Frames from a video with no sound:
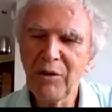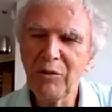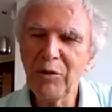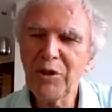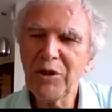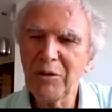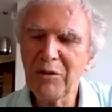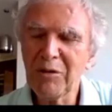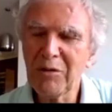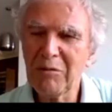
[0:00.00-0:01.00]

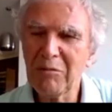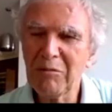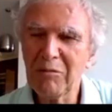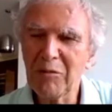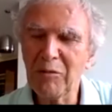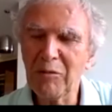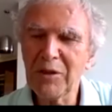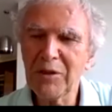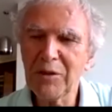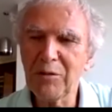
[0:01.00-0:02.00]
which of
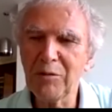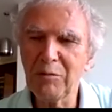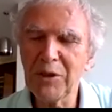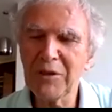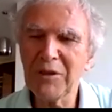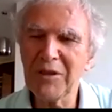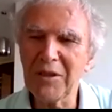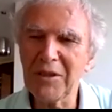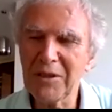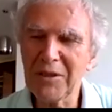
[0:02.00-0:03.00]
these two bits
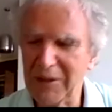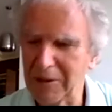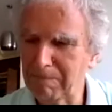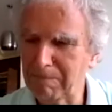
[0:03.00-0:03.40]
is,